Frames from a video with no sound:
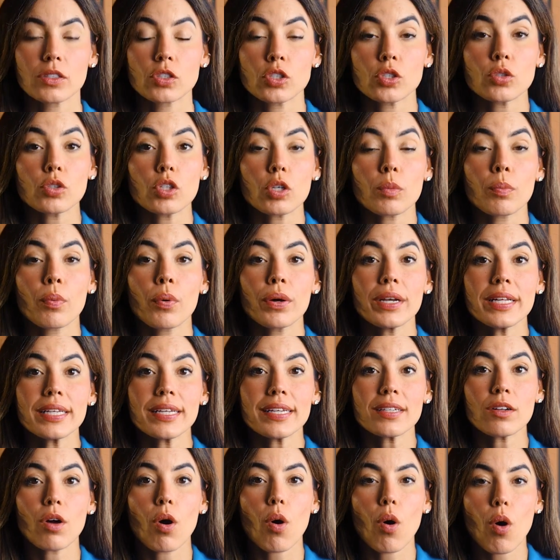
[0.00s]
So you're putting
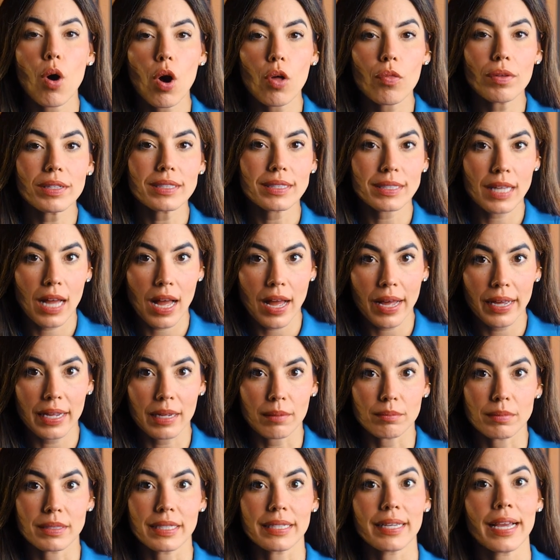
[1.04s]
in all this
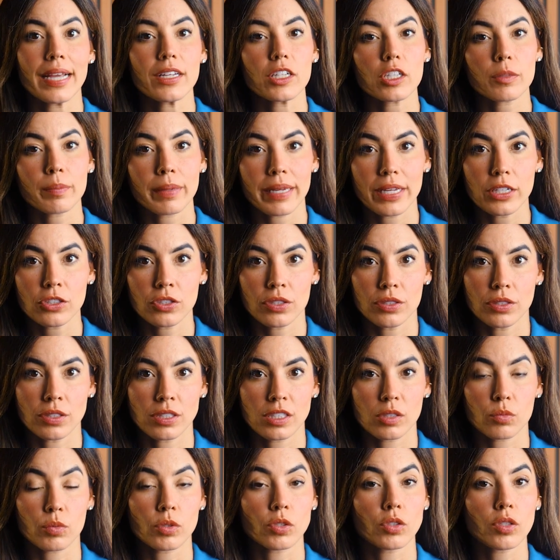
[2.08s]
time to get your patients
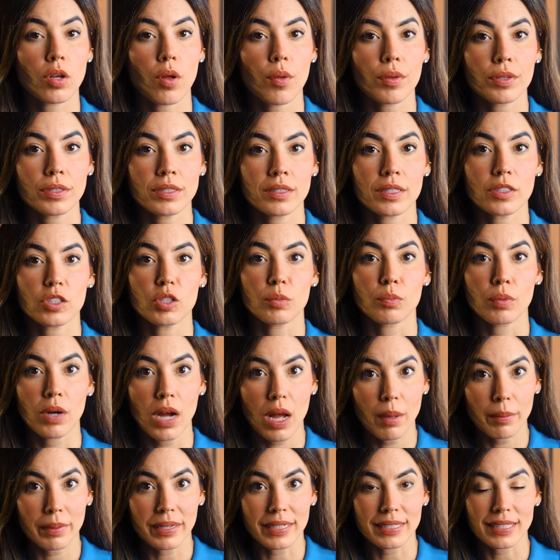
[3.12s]
the results that you
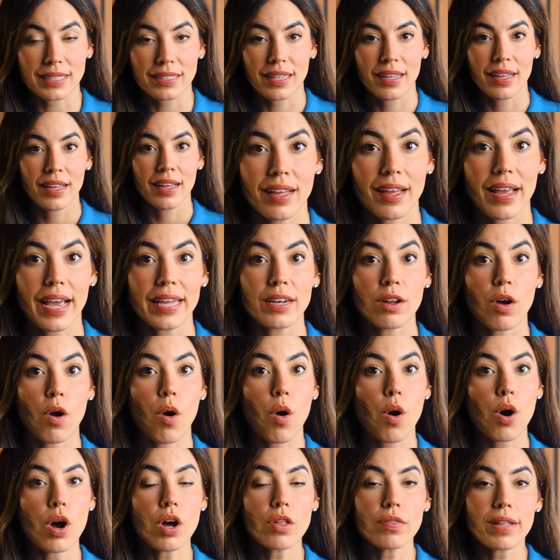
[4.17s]
promised, and
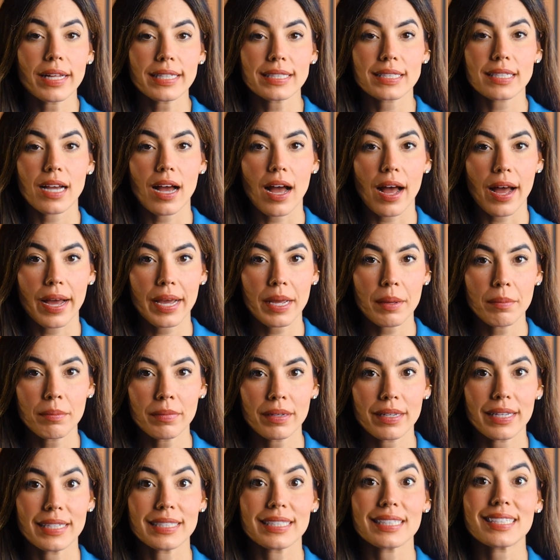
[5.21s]
all that time
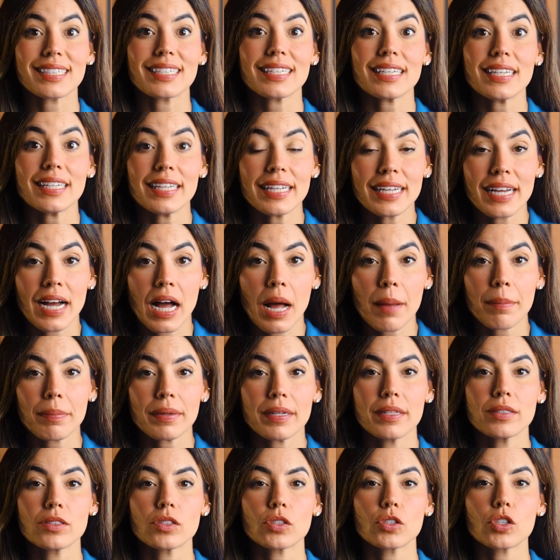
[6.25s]
is eating up
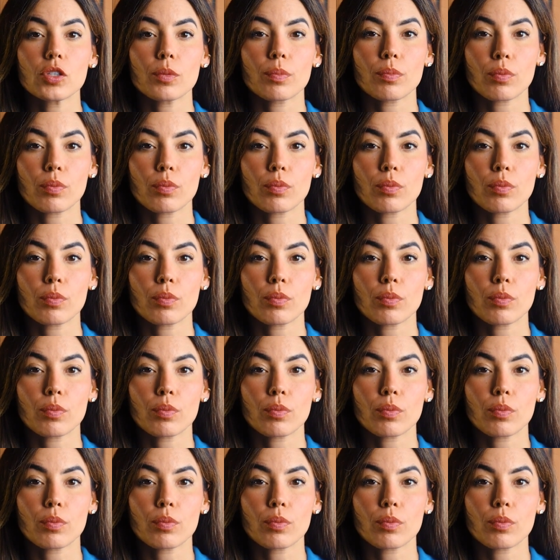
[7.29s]
into your